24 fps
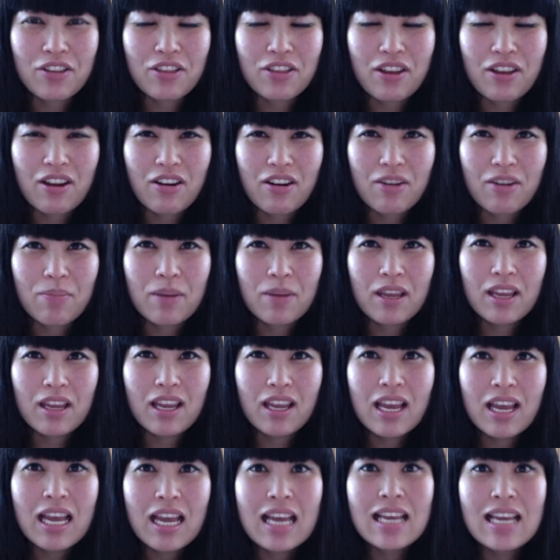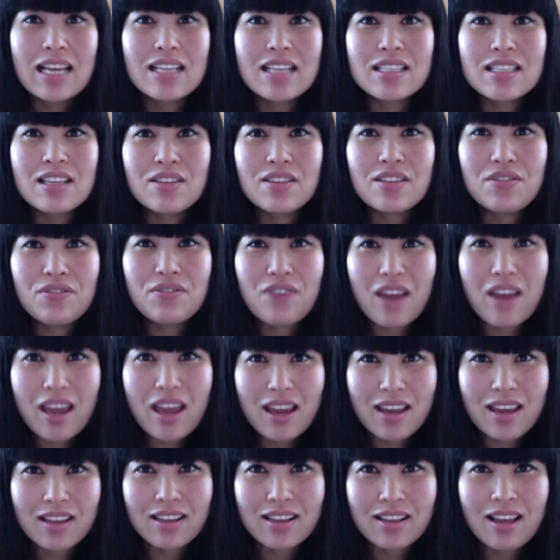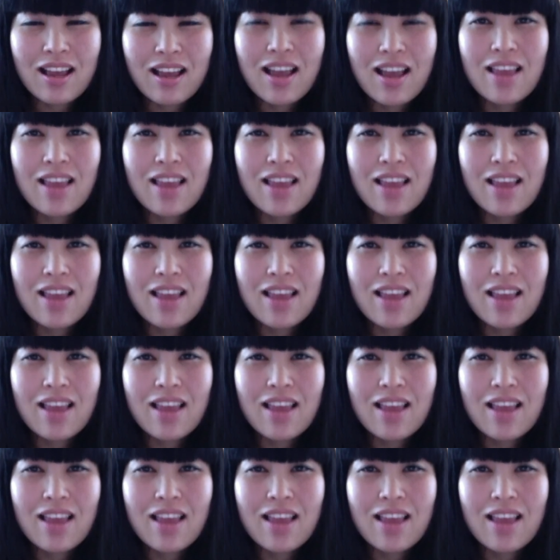therapy is in vain.